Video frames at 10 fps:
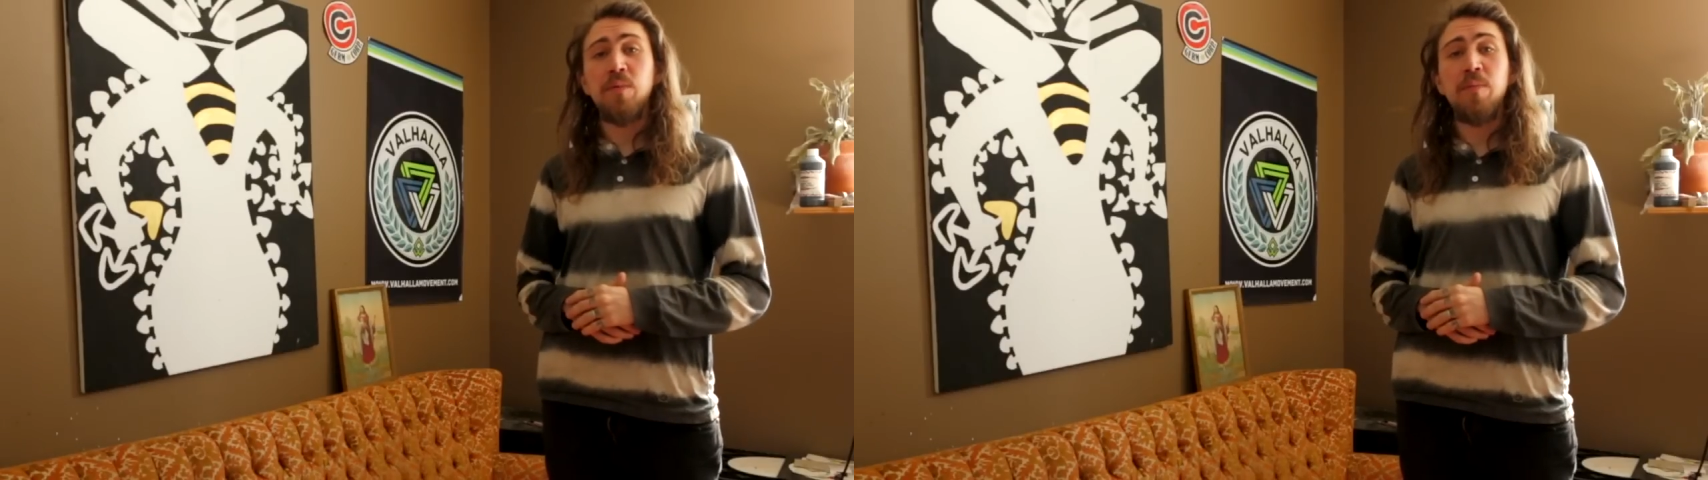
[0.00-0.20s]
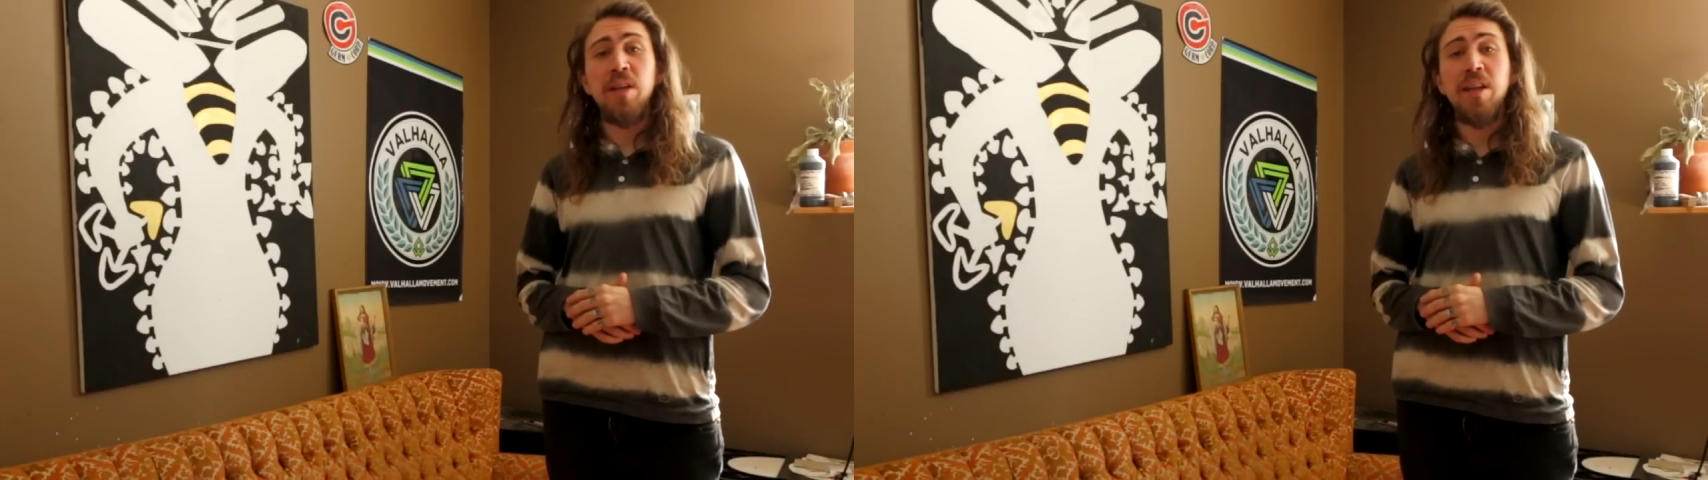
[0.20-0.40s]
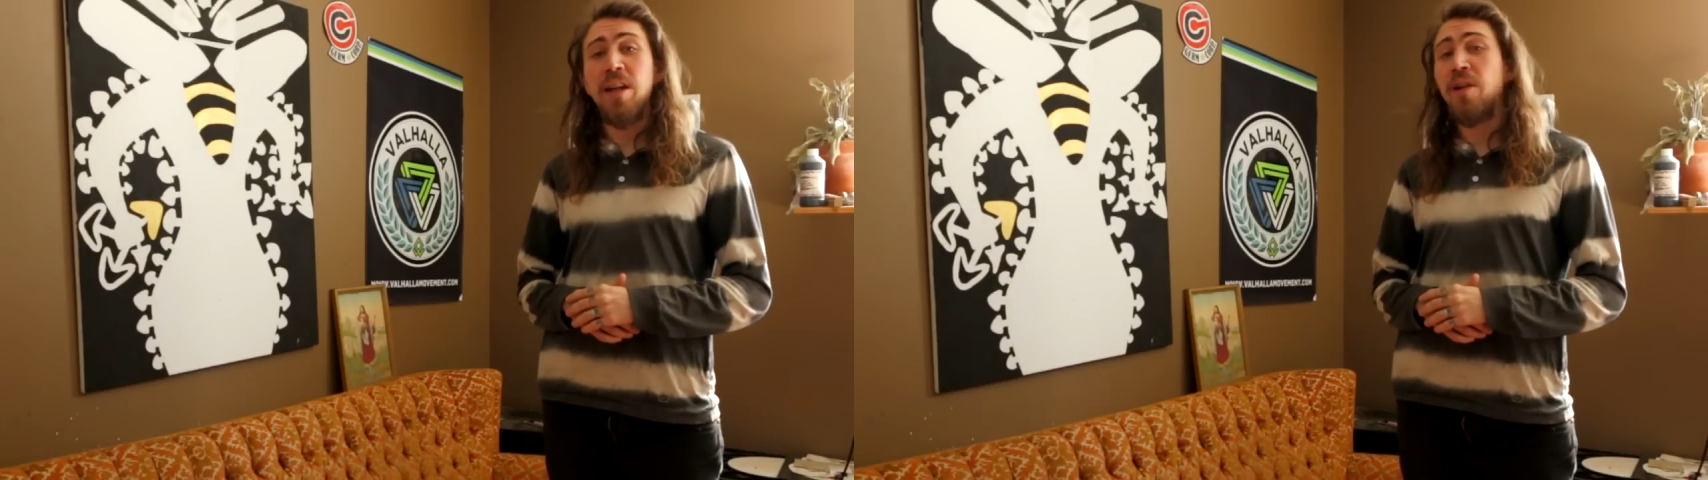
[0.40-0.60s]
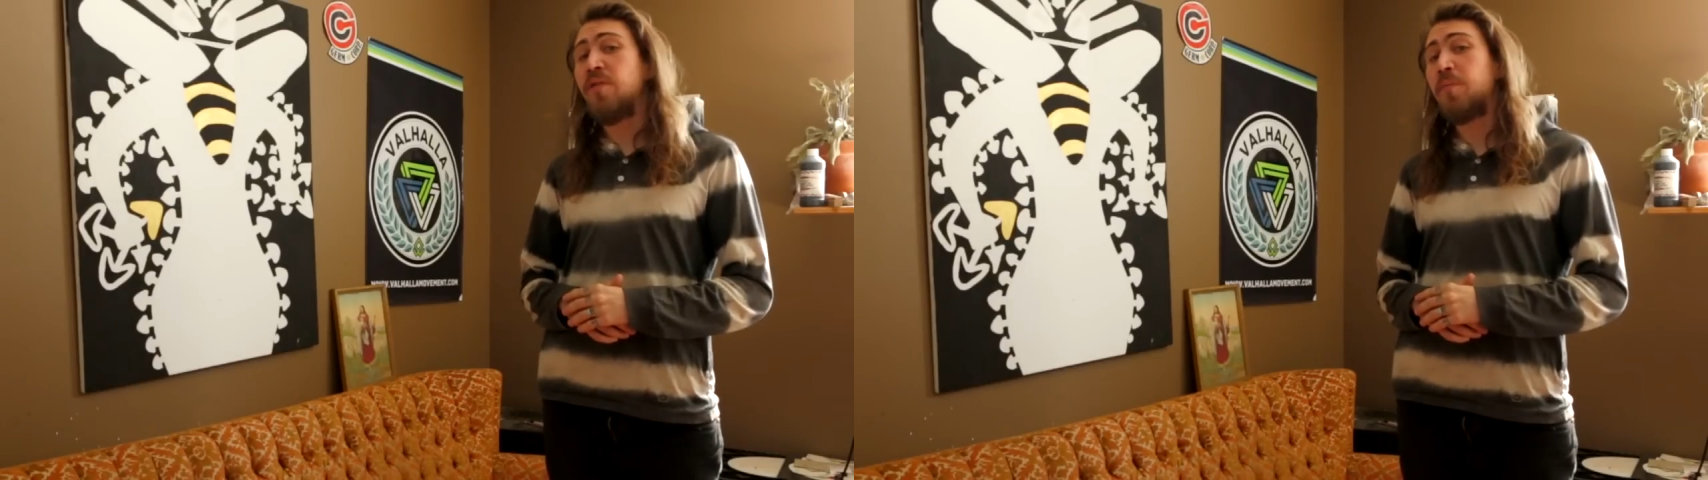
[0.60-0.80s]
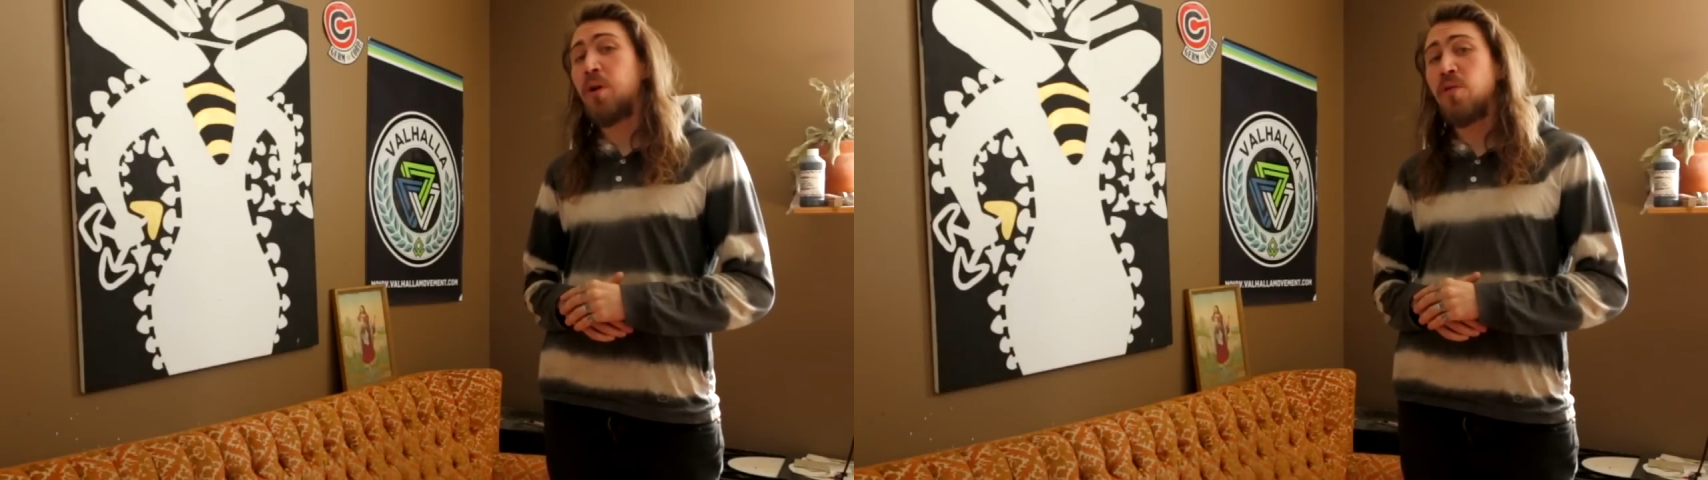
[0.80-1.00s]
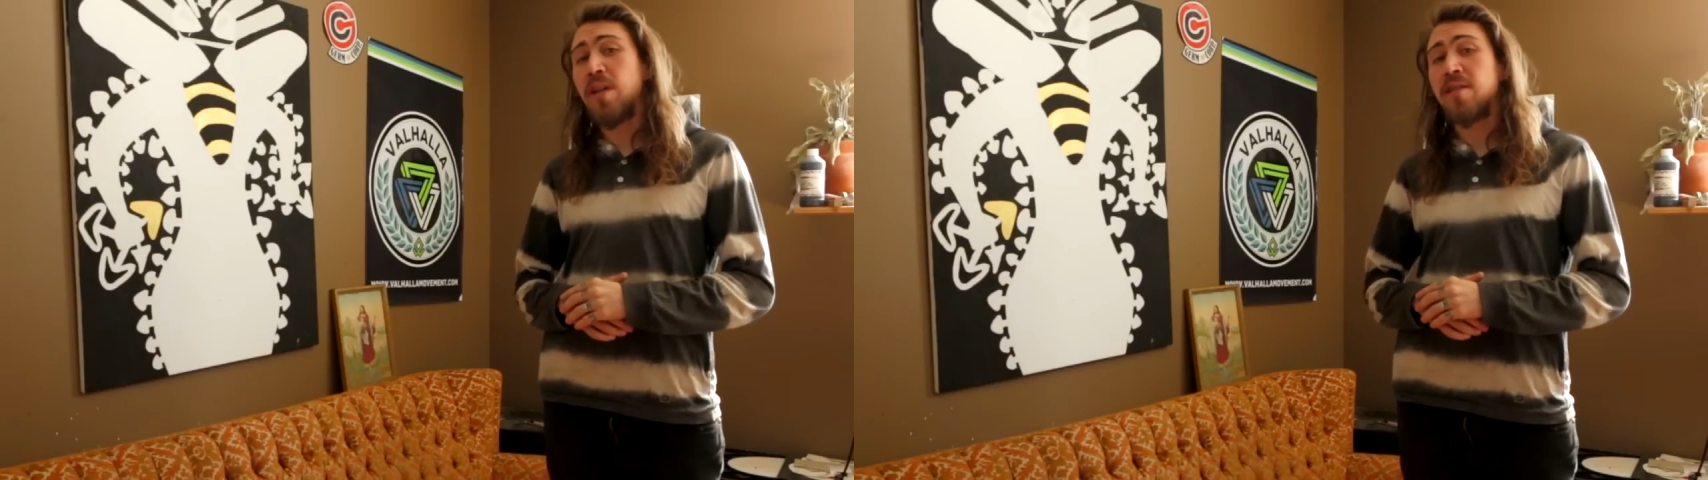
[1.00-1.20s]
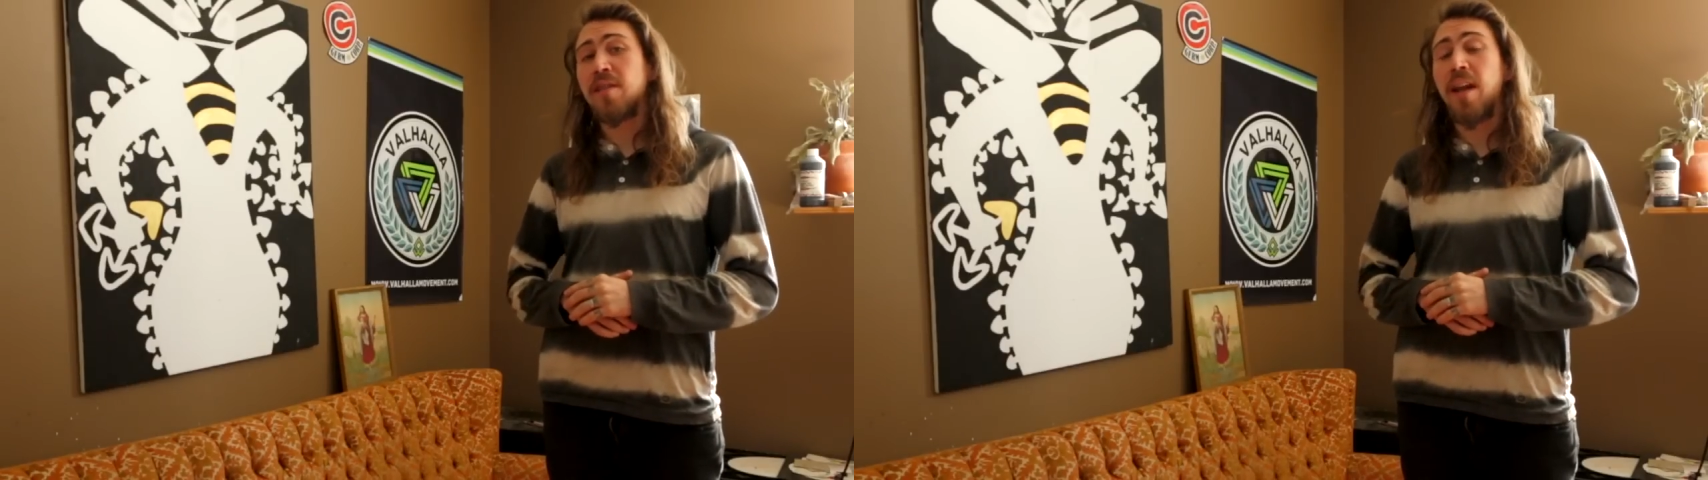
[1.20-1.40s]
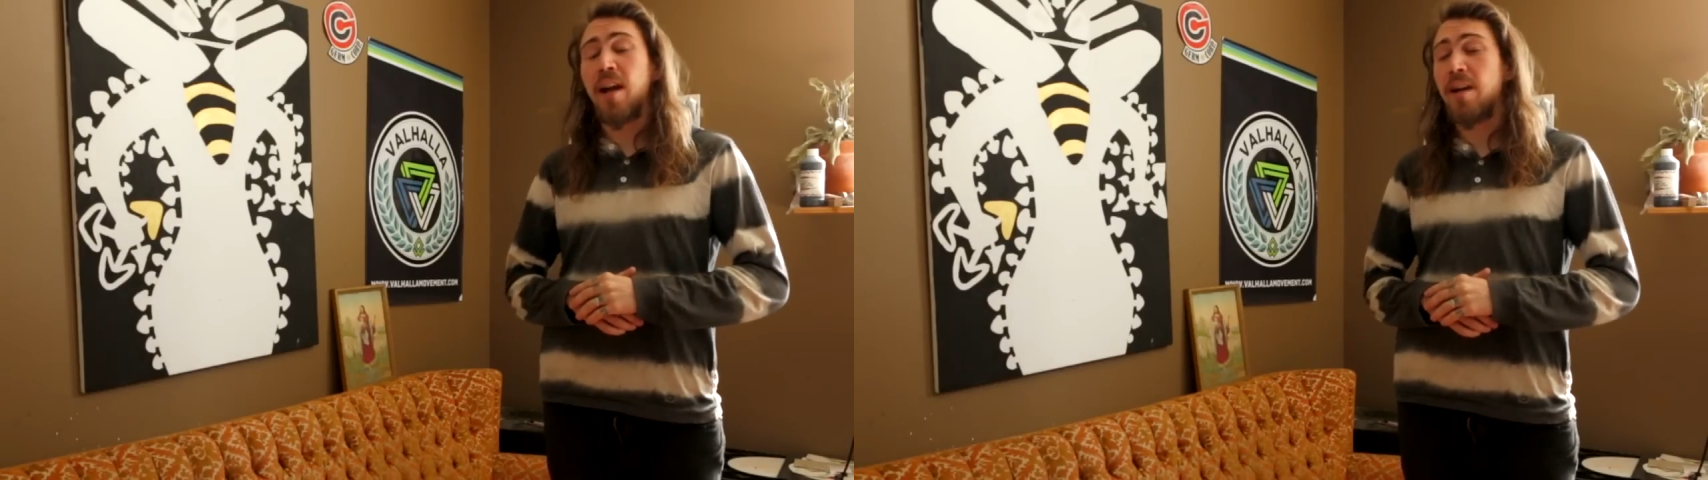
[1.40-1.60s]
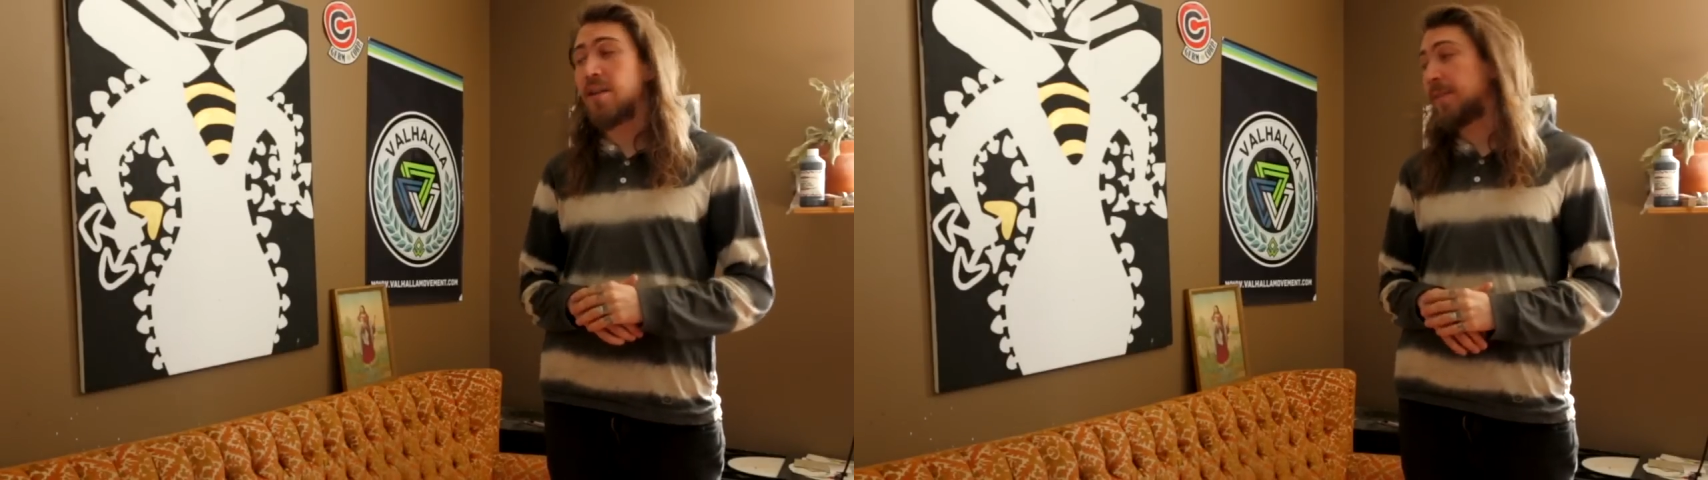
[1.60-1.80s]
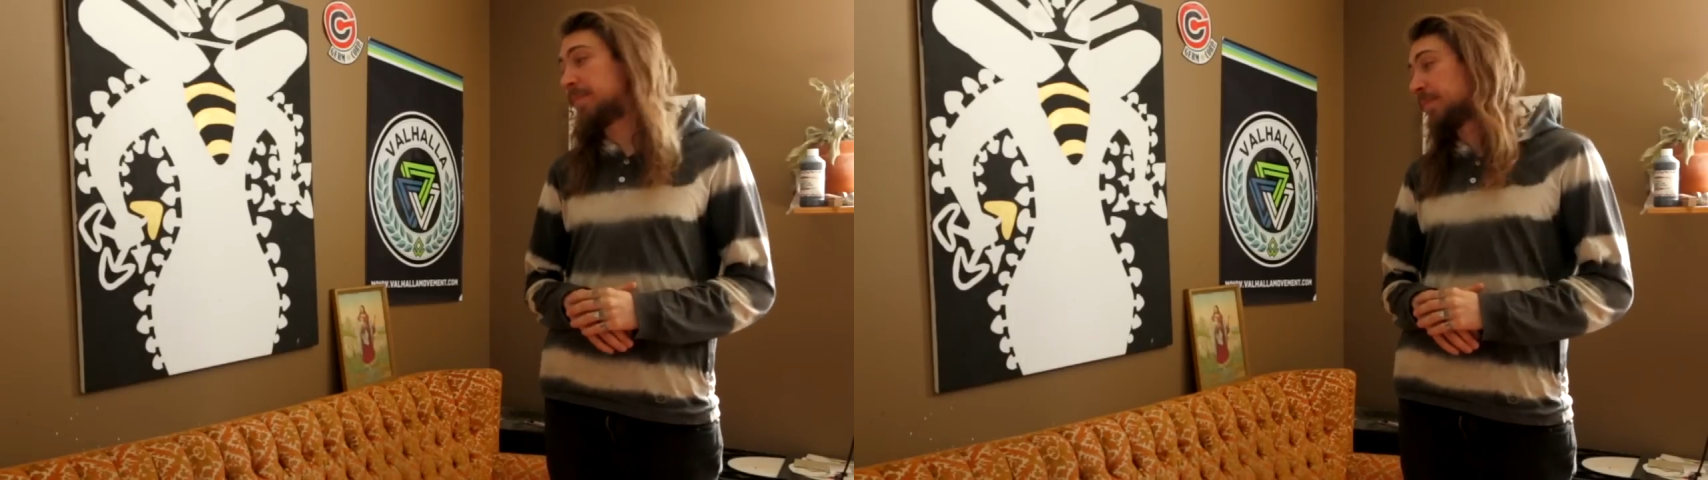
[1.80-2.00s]
to be the year of the protests in
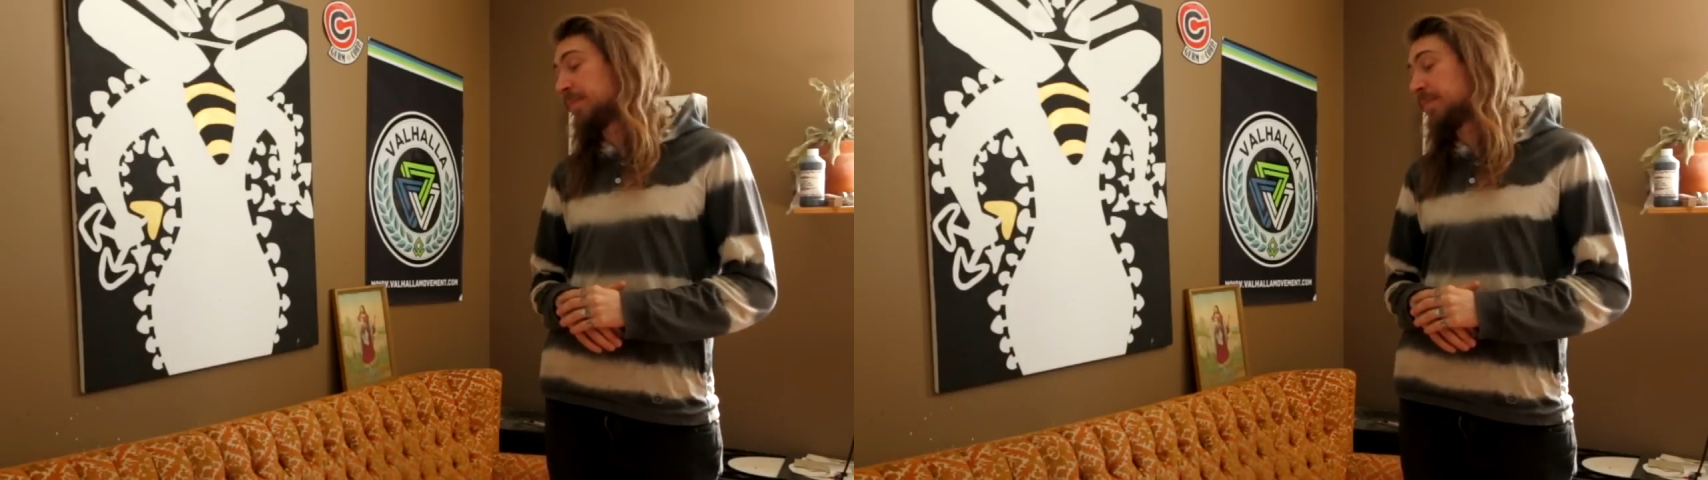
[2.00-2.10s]
Canada.